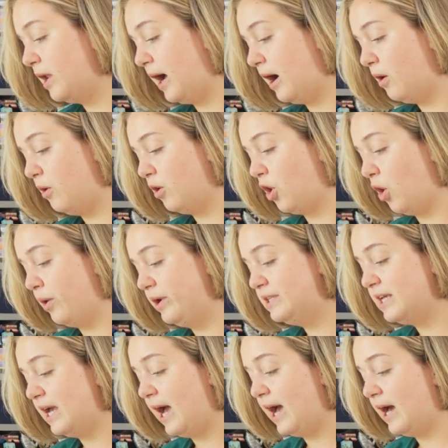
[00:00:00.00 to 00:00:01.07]
now going
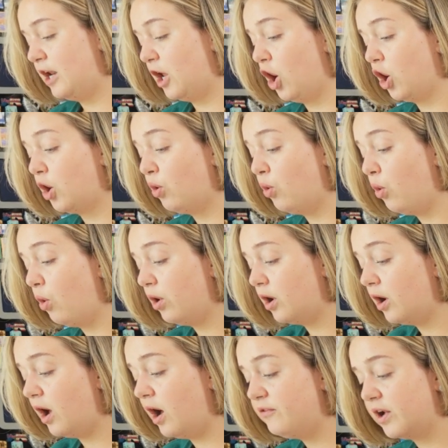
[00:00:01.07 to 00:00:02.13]
to add a
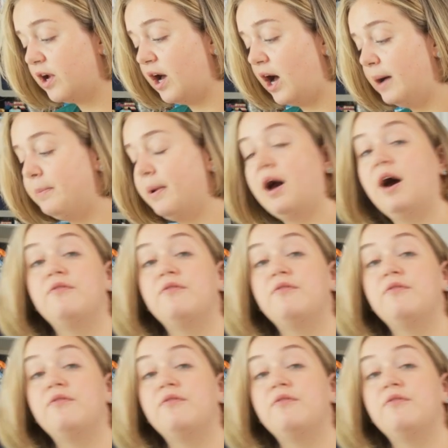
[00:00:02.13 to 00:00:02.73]
quarter of a cup